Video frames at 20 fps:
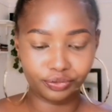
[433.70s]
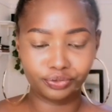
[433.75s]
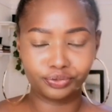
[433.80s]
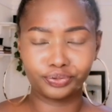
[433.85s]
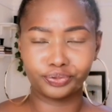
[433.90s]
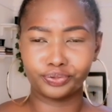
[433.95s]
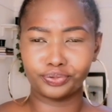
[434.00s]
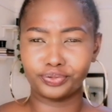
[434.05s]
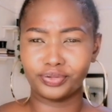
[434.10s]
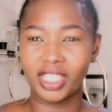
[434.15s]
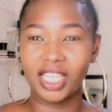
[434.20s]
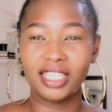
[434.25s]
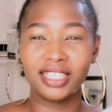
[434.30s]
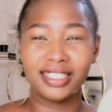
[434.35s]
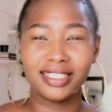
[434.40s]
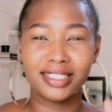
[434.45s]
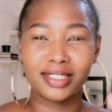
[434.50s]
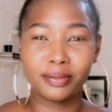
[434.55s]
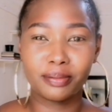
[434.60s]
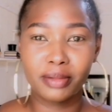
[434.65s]
And
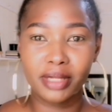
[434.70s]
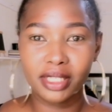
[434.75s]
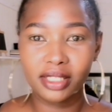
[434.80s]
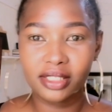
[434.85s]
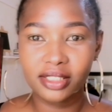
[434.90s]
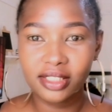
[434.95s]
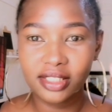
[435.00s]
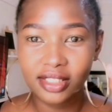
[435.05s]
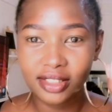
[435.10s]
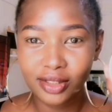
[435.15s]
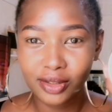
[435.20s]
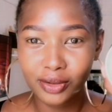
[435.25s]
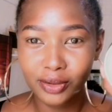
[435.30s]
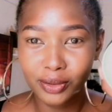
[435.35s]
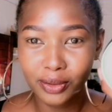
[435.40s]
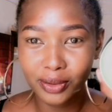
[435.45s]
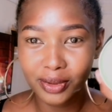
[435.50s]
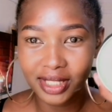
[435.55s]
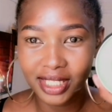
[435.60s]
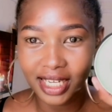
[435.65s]
it smells
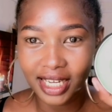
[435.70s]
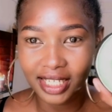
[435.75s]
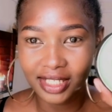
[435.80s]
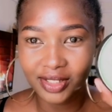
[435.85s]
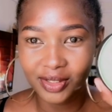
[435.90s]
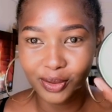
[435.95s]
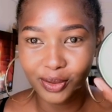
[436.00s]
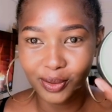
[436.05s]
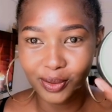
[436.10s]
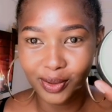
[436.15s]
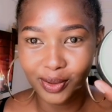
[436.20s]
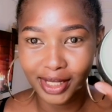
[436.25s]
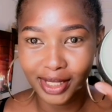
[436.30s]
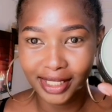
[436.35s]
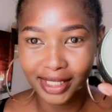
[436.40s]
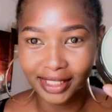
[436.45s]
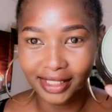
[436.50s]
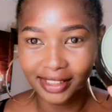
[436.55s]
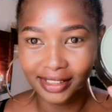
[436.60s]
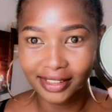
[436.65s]
good as
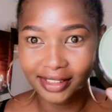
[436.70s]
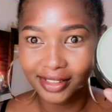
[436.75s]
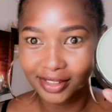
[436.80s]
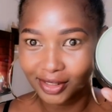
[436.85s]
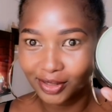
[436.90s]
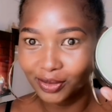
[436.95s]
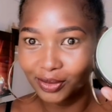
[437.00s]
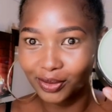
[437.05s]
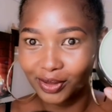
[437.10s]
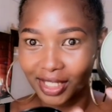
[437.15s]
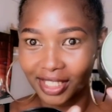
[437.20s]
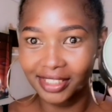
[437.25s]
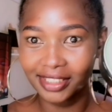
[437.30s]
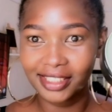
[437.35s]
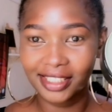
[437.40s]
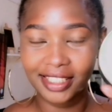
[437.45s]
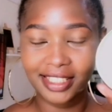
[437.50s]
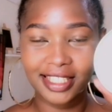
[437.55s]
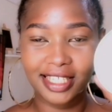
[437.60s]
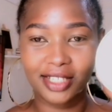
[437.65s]
well. See, you can
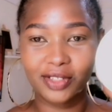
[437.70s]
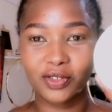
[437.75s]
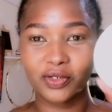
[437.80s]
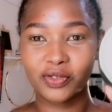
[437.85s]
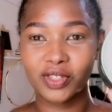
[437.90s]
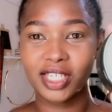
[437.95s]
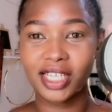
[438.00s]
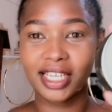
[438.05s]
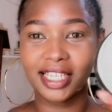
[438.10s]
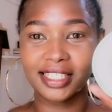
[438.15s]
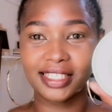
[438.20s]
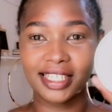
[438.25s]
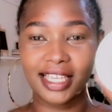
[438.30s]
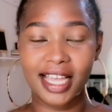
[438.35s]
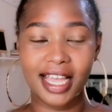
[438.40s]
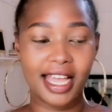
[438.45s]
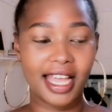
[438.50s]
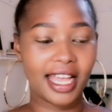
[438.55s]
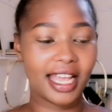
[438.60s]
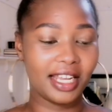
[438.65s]
see the two fingers.
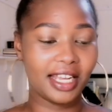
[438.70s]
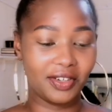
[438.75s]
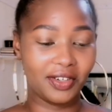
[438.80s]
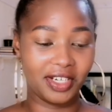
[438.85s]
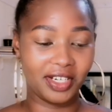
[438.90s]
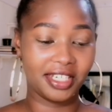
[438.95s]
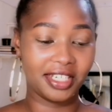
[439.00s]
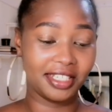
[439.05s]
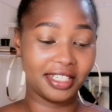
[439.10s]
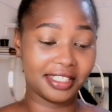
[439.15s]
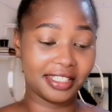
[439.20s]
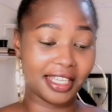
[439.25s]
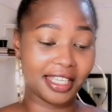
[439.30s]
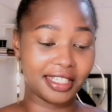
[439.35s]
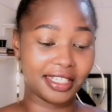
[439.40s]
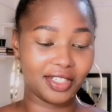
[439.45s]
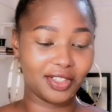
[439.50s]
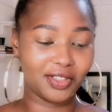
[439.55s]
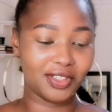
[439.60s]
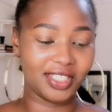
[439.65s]
Yeah, I had already
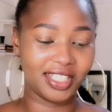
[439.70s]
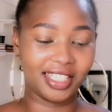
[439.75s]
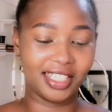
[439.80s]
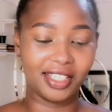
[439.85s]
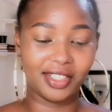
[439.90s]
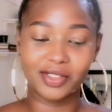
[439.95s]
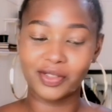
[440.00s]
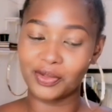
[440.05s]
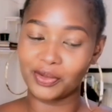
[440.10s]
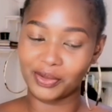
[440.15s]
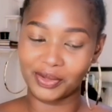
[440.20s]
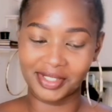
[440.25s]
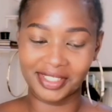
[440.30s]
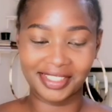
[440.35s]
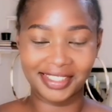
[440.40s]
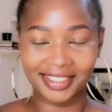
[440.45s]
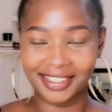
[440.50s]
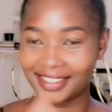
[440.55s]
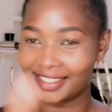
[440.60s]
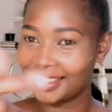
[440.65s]
started using it,
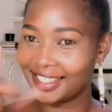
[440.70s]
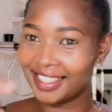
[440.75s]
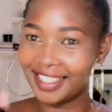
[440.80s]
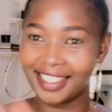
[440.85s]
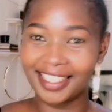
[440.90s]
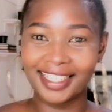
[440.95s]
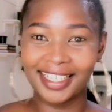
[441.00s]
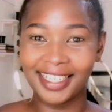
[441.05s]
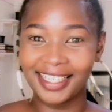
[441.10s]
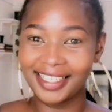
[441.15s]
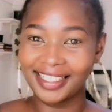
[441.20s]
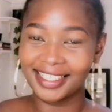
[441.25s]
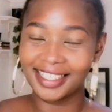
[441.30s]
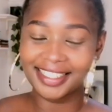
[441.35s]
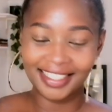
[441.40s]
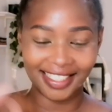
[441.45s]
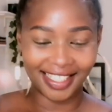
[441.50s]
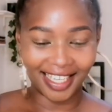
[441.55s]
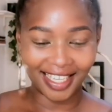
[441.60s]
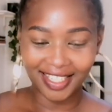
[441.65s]
because
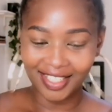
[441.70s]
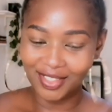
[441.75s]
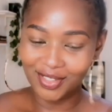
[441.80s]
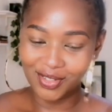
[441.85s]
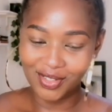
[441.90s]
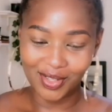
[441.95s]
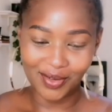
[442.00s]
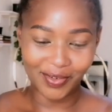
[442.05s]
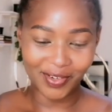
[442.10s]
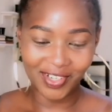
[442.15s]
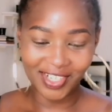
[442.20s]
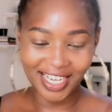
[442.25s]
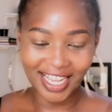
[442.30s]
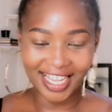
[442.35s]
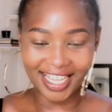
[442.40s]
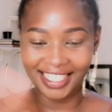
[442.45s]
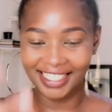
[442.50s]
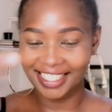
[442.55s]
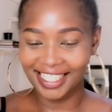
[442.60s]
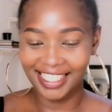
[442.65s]
let's get into the
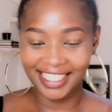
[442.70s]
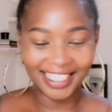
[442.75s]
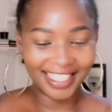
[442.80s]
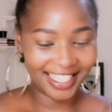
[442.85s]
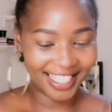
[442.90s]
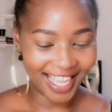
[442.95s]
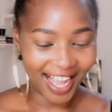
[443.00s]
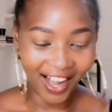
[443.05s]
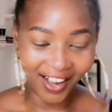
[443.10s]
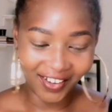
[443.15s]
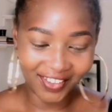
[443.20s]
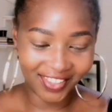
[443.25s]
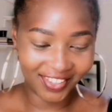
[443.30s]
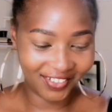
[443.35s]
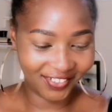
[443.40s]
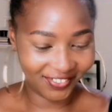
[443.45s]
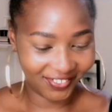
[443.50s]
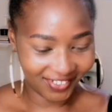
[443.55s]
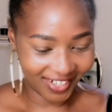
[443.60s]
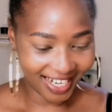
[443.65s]
products and see how
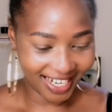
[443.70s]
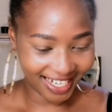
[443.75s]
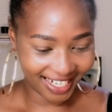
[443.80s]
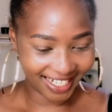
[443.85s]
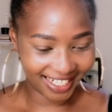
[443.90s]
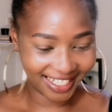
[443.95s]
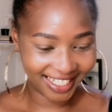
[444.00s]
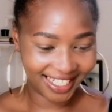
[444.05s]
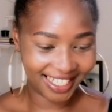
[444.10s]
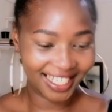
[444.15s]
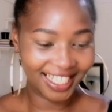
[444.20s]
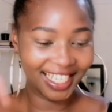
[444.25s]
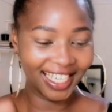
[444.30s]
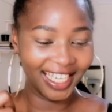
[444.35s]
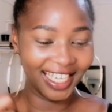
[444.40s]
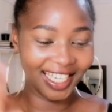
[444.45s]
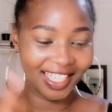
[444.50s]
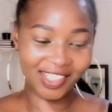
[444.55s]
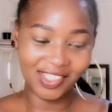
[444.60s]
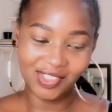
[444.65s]
they work.
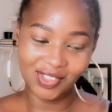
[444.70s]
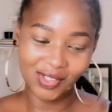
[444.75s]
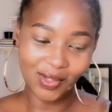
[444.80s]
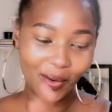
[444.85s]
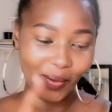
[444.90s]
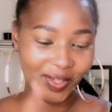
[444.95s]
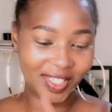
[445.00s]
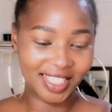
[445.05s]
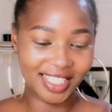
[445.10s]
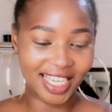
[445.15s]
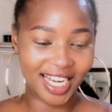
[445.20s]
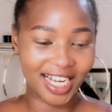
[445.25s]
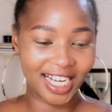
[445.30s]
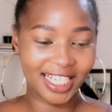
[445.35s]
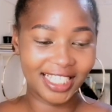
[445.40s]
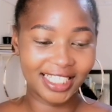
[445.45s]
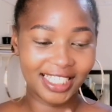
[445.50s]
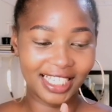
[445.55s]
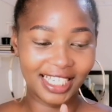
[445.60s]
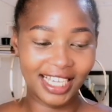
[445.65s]
It's so
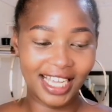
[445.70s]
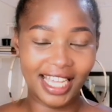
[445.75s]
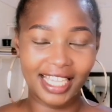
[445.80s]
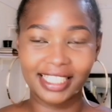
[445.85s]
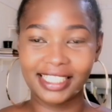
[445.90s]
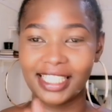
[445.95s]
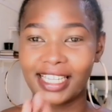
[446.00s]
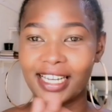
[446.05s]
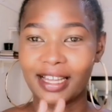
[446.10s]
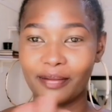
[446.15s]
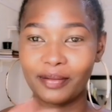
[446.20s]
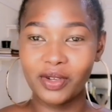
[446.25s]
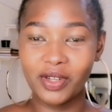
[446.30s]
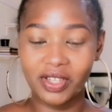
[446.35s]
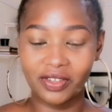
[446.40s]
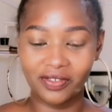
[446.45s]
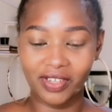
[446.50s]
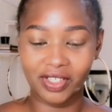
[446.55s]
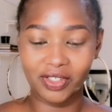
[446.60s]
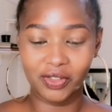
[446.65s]
moisturizing, guys, and I'm
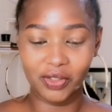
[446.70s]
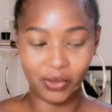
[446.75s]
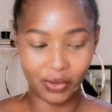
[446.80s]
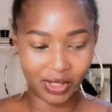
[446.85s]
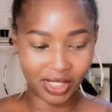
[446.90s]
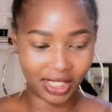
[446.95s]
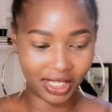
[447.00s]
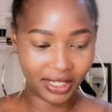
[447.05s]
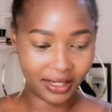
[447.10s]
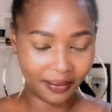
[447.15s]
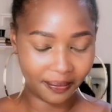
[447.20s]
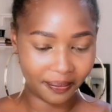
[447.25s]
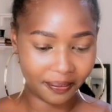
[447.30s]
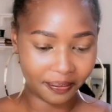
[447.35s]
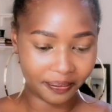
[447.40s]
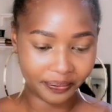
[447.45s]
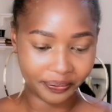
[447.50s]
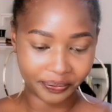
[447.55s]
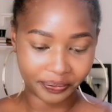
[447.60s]
not even joking.